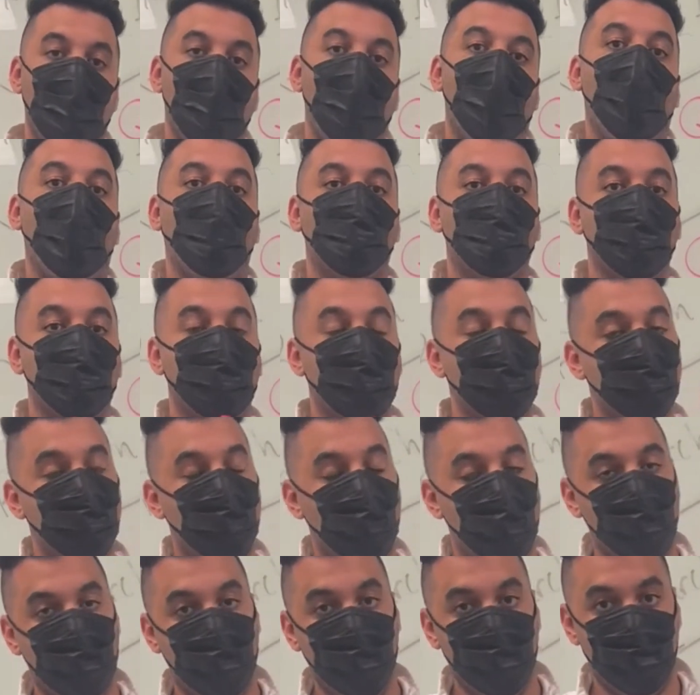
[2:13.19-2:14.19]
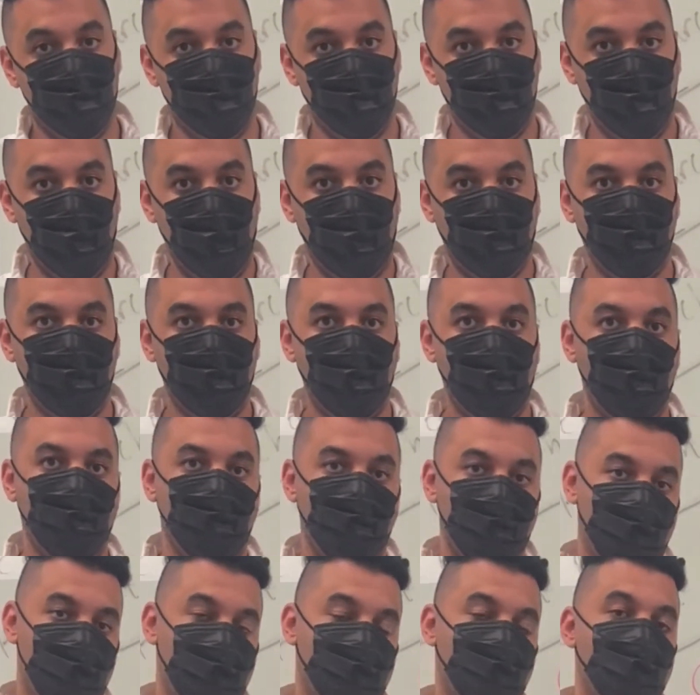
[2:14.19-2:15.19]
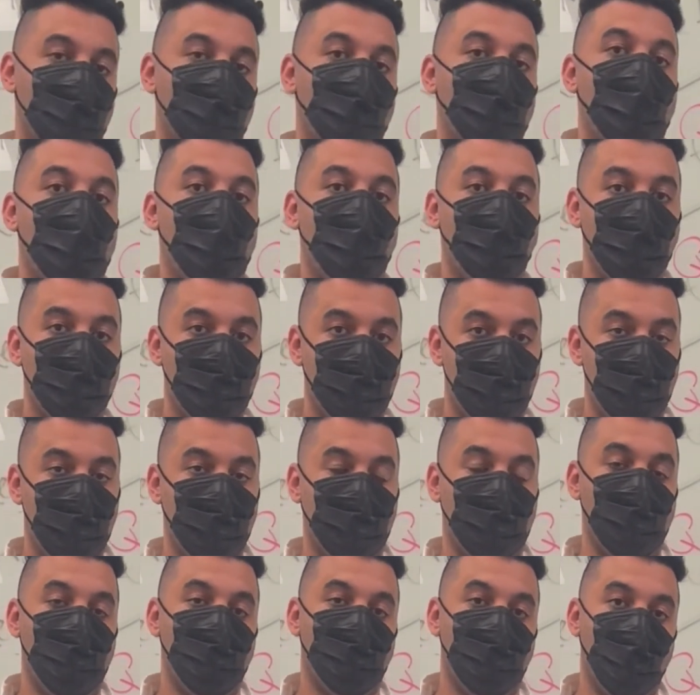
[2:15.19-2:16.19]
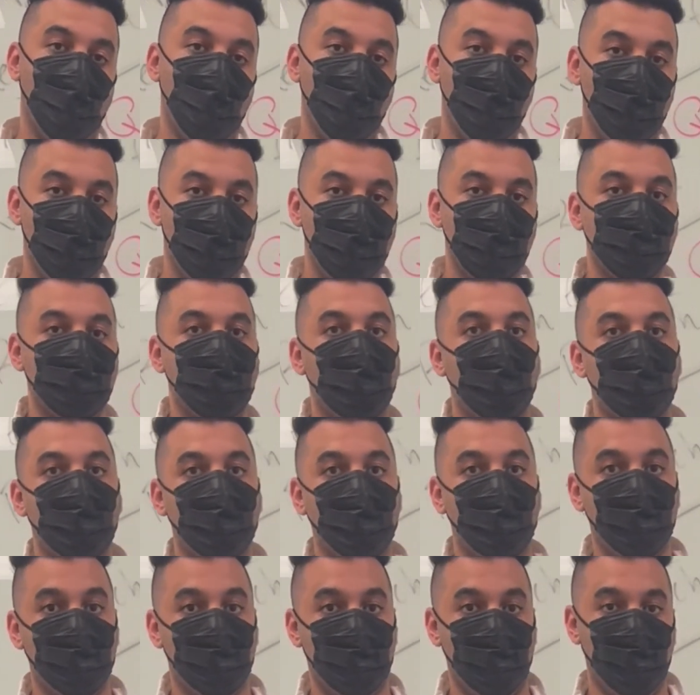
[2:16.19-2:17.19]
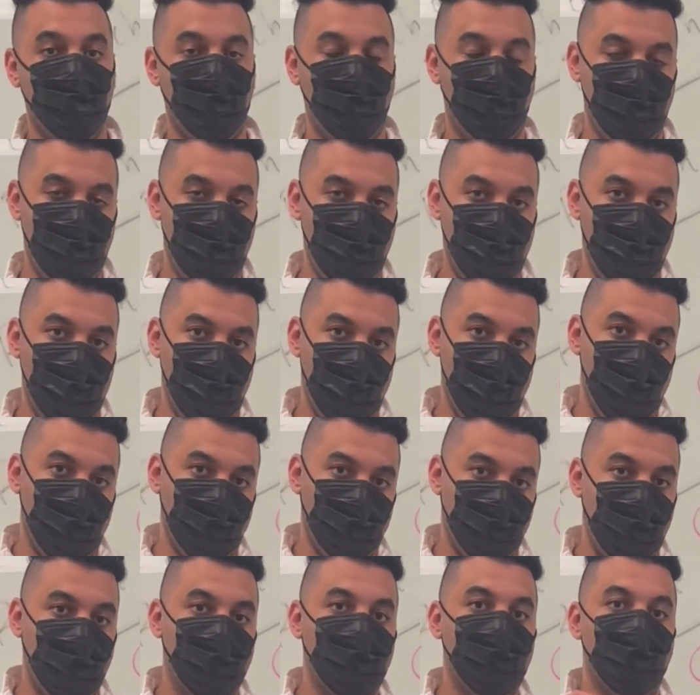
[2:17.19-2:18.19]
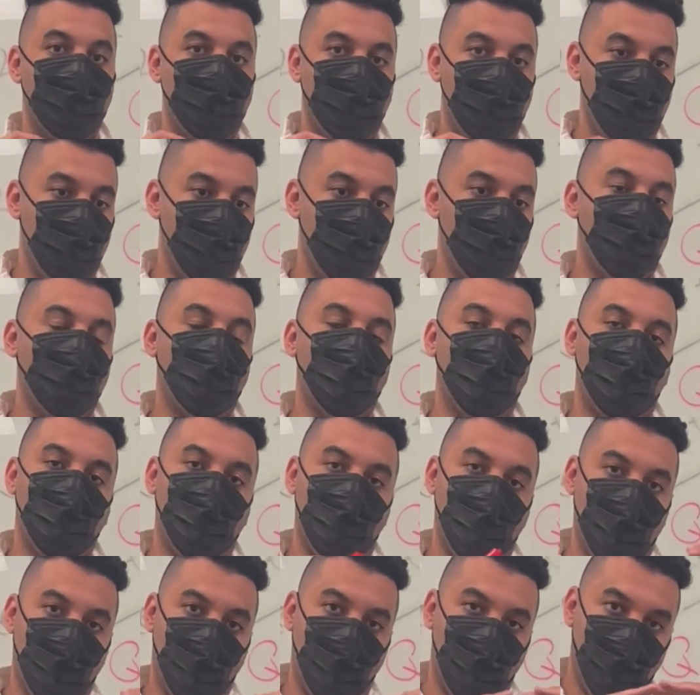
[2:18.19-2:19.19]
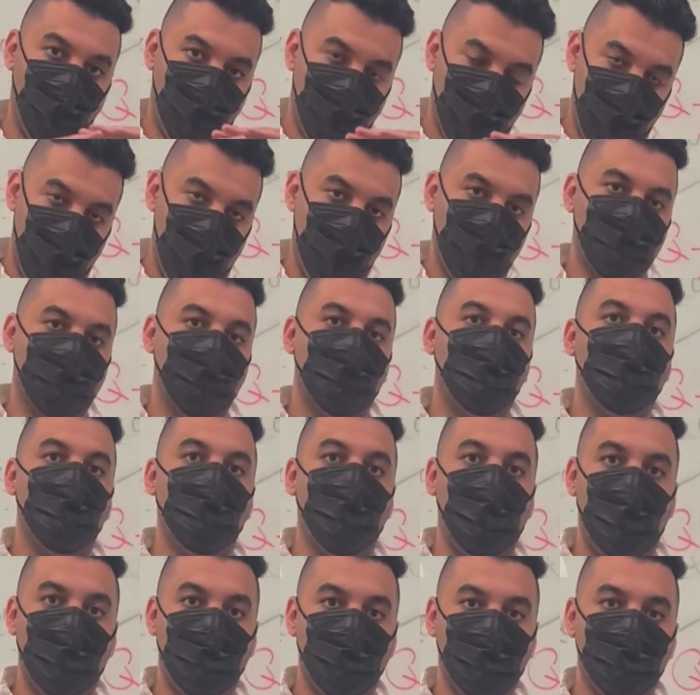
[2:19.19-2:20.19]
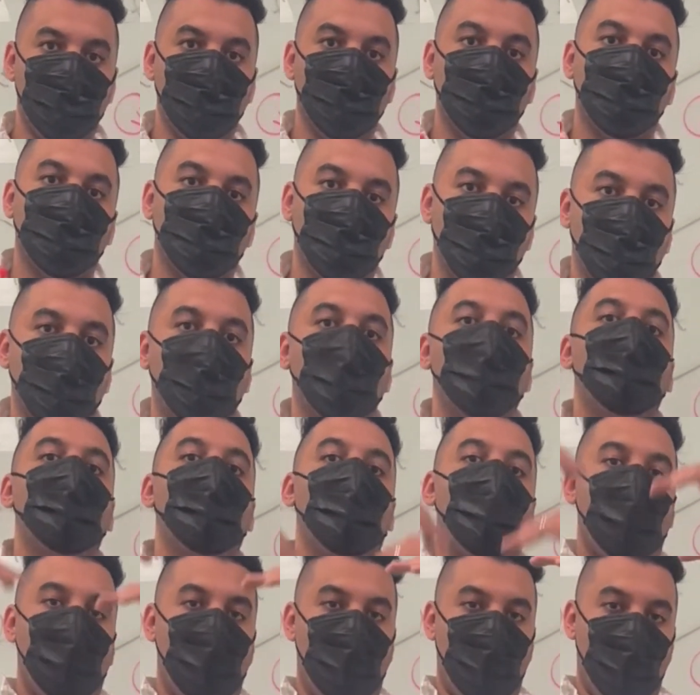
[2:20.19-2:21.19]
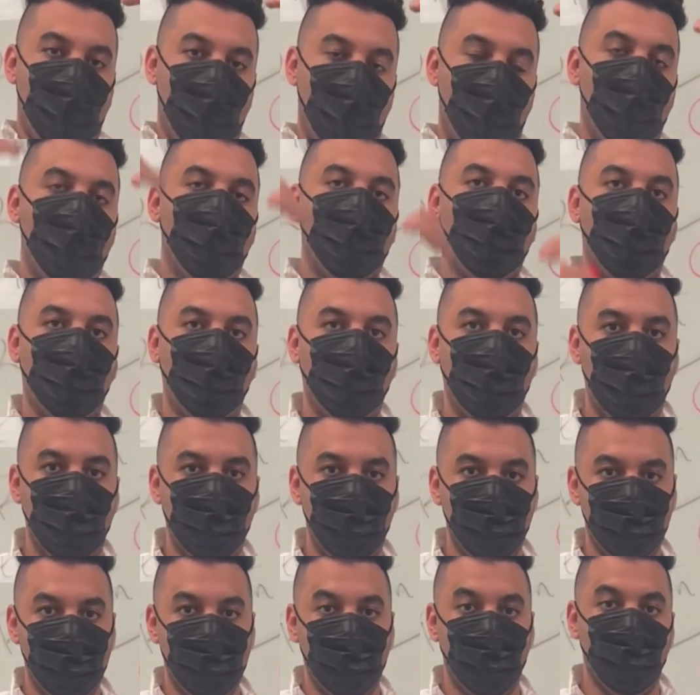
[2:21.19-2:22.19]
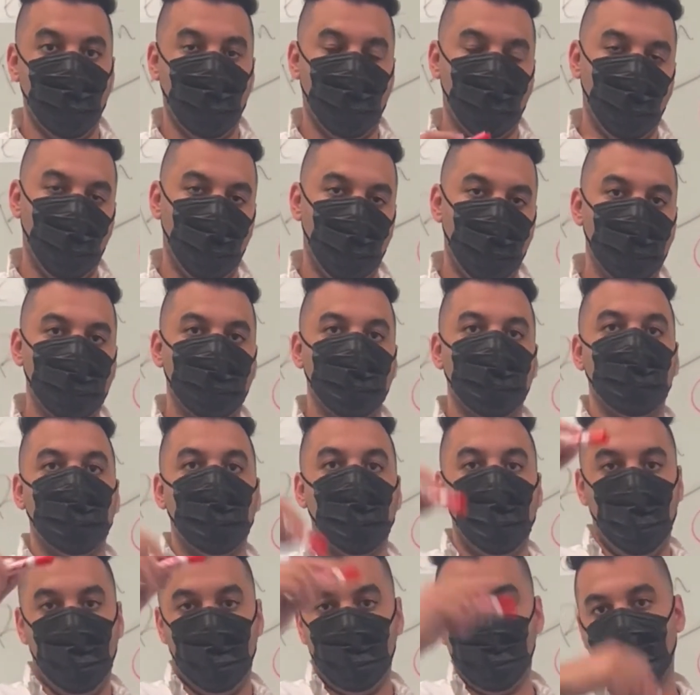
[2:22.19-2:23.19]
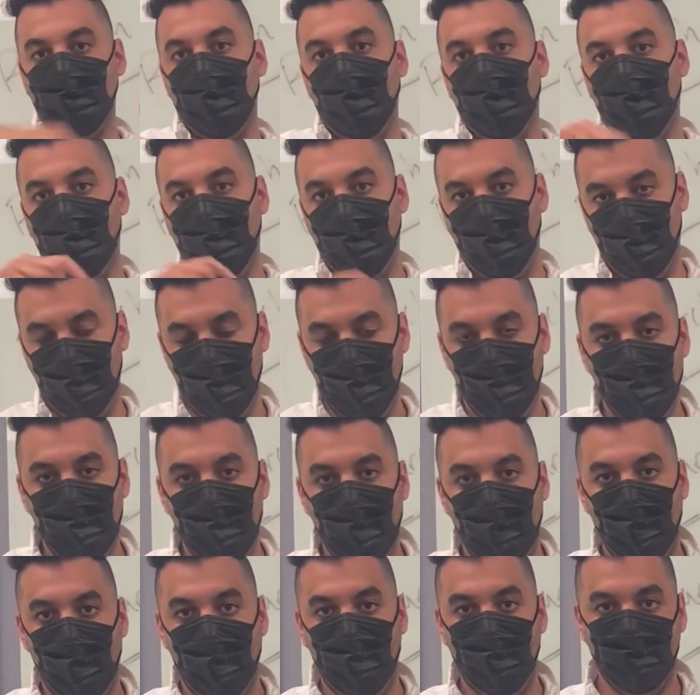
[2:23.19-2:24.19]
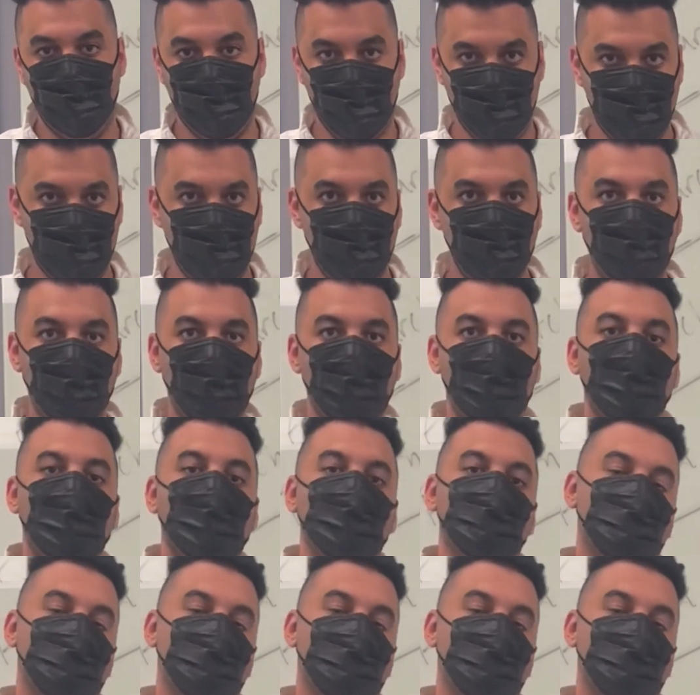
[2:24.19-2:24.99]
How do these particles interact with each other? How we can probe these particles to take them from a certain energy to a higher level energy. We call this exciting a system.